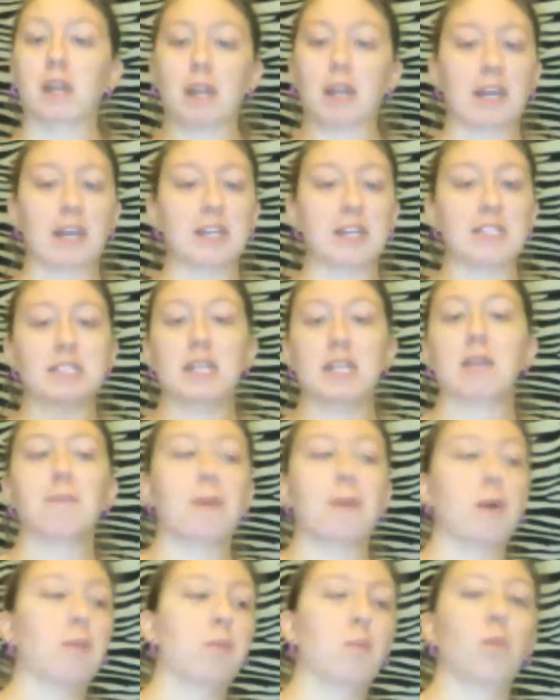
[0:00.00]
like I said in
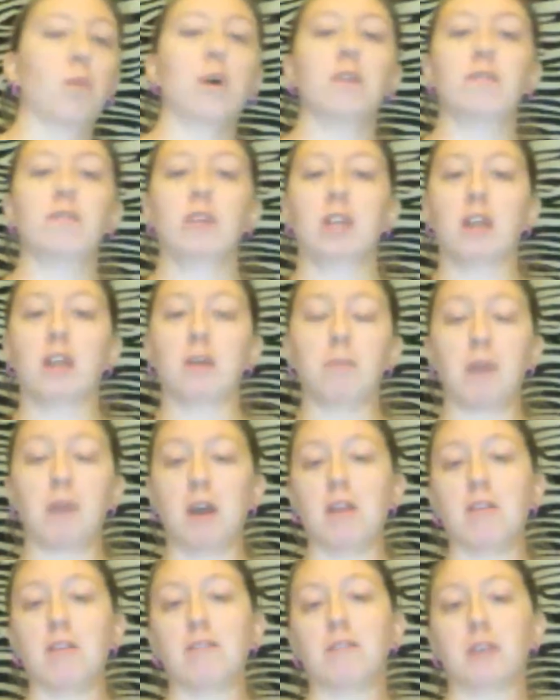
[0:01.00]
my
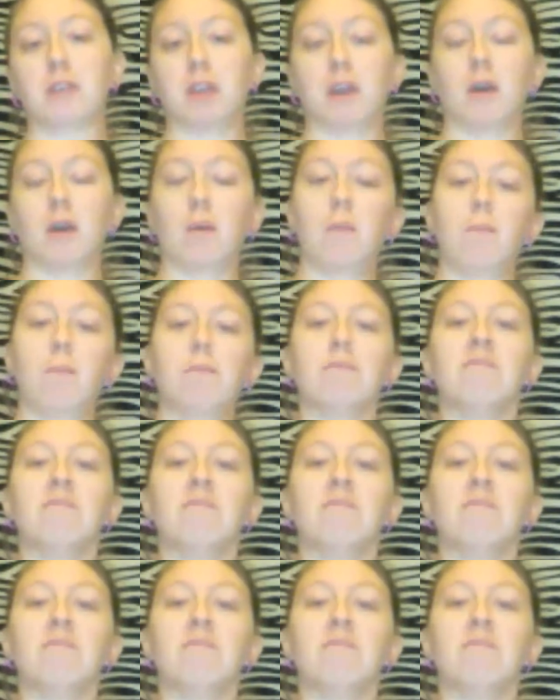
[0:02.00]
other video